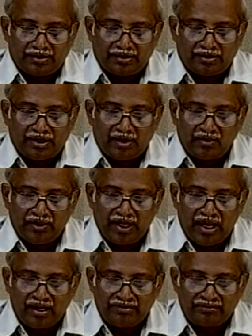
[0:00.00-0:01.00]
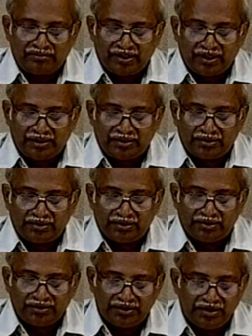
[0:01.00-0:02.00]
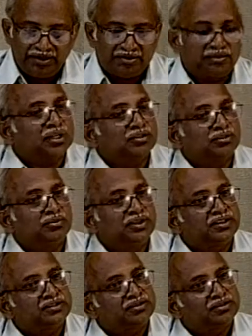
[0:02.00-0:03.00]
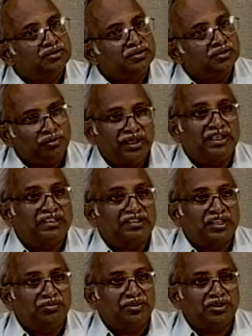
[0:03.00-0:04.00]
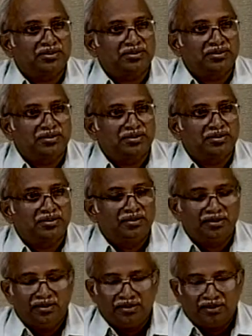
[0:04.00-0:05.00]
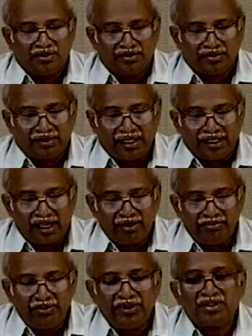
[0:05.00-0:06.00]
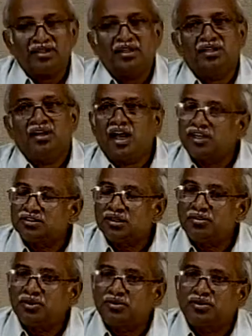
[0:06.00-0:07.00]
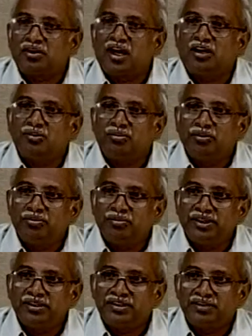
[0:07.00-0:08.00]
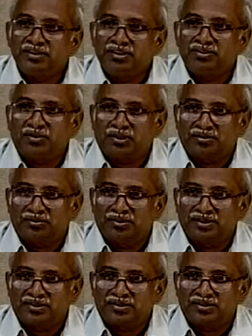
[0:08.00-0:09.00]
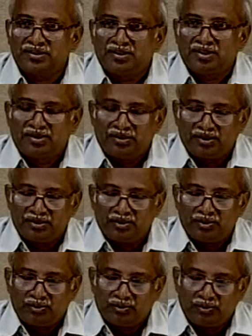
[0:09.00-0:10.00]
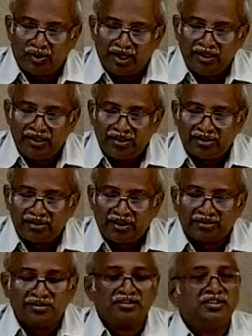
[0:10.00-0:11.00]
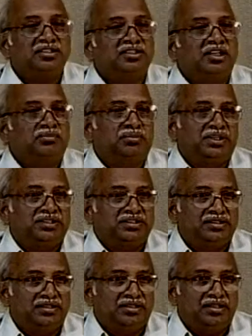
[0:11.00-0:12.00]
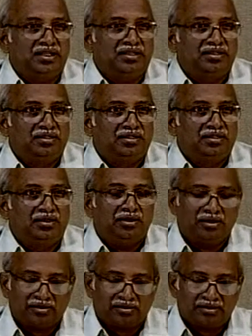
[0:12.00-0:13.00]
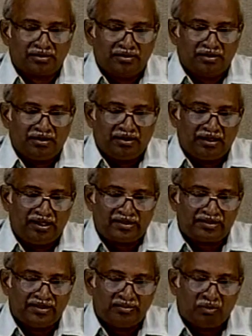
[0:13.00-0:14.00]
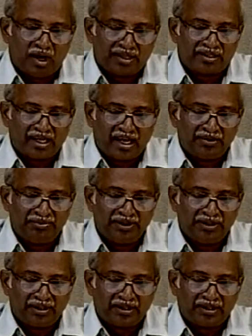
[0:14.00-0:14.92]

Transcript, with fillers: Now we have these waterways well established. There have been large amount of cargo movement in these waterways. Why doesn't it take place in India? Or let's see what can be the